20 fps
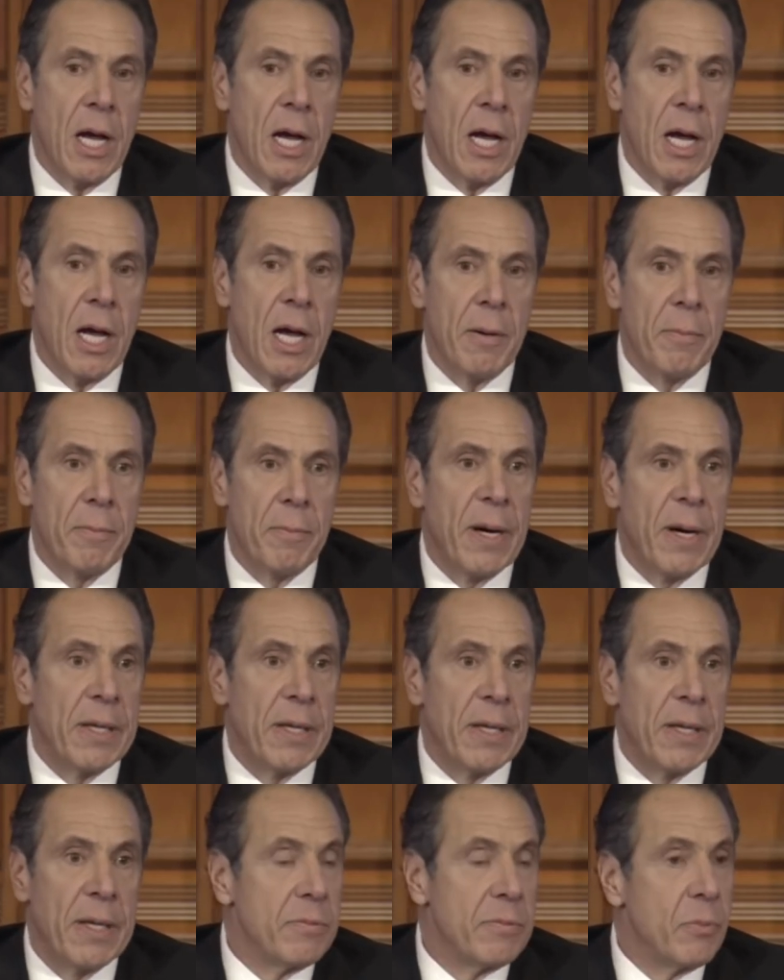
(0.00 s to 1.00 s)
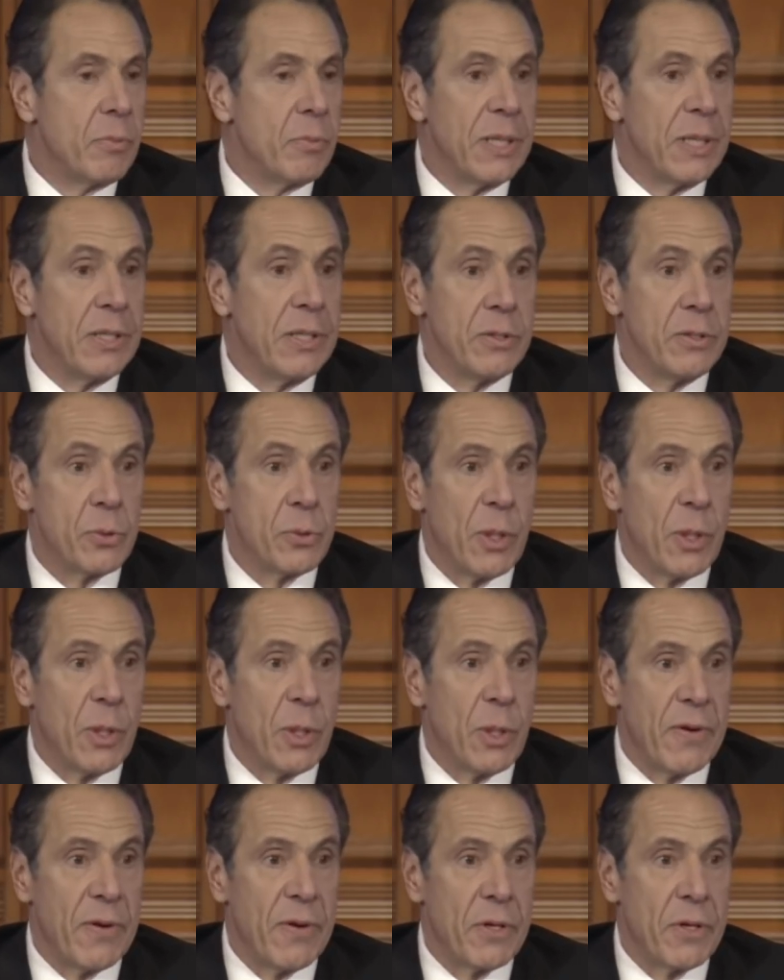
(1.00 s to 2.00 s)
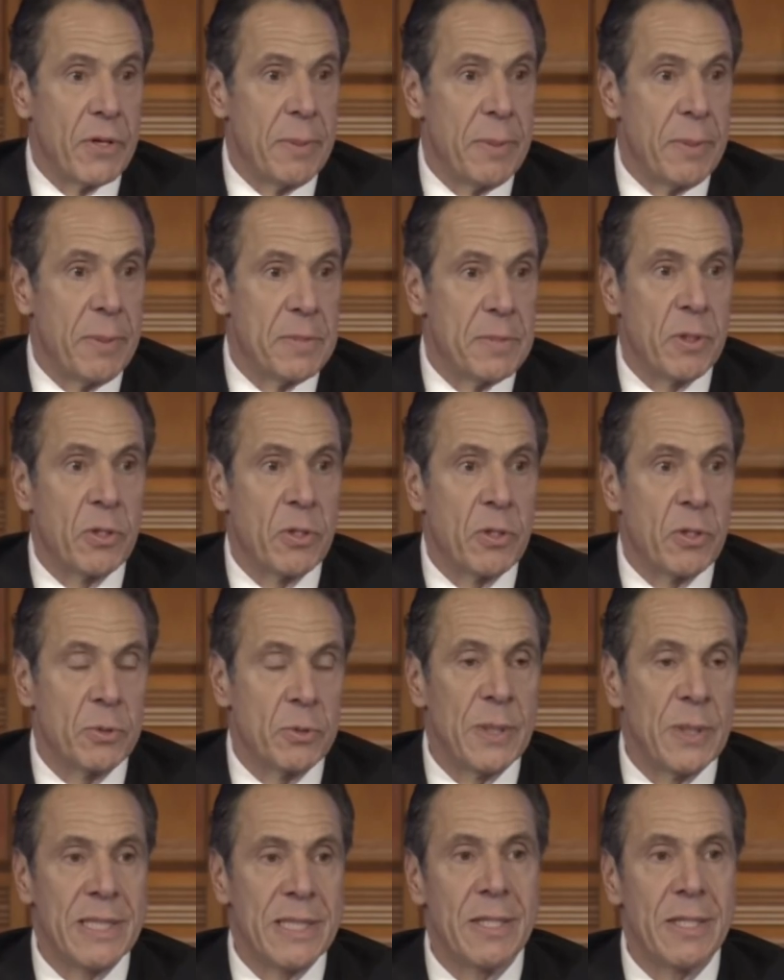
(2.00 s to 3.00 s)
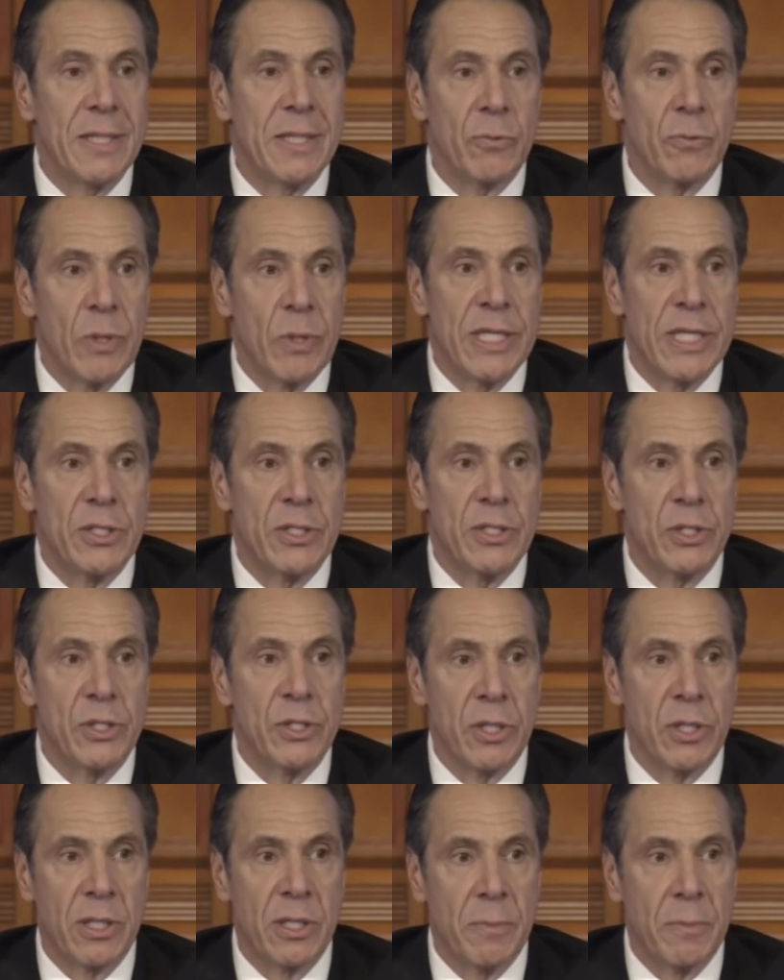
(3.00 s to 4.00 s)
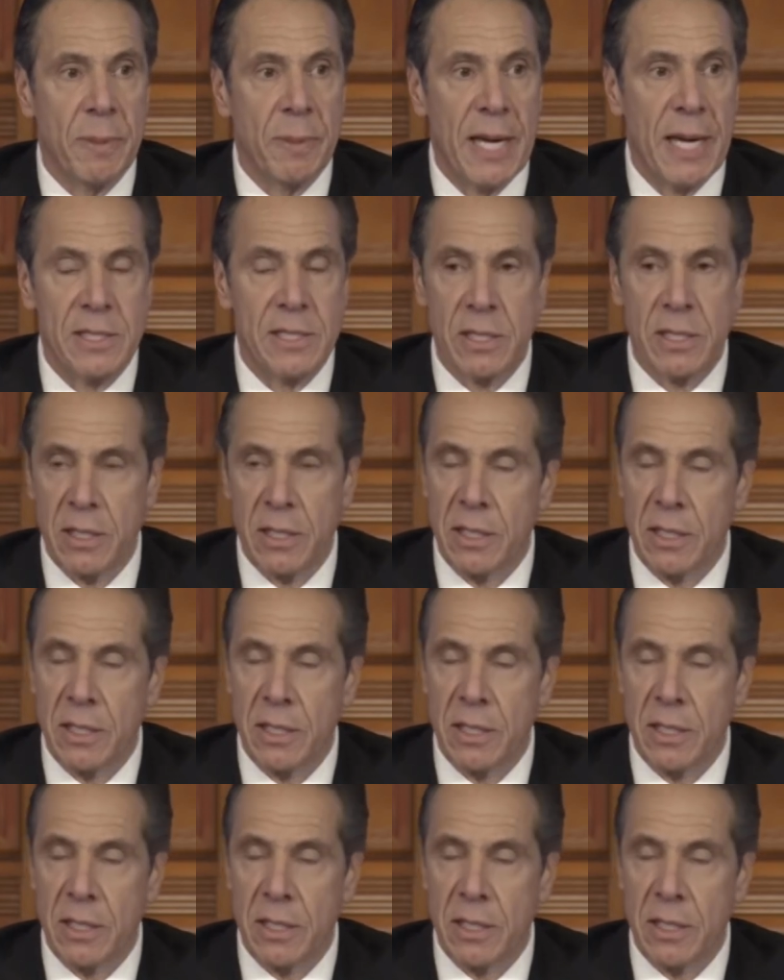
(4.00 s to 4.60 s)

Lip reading: But we didn't use 2,500 beds because we didn't reach the capacity.